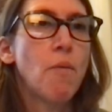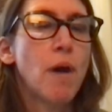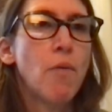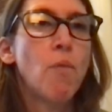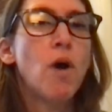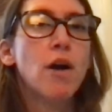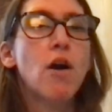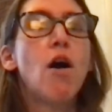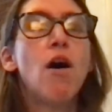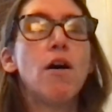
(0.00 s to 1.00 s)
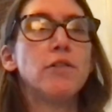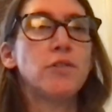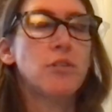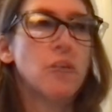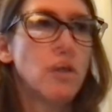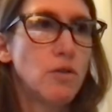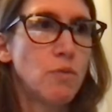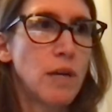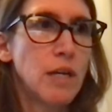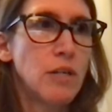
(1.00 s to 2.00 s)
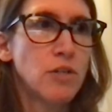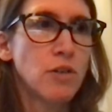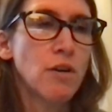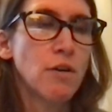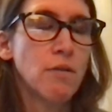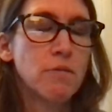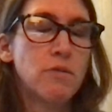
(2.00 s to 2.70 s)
at what cost do we deserve?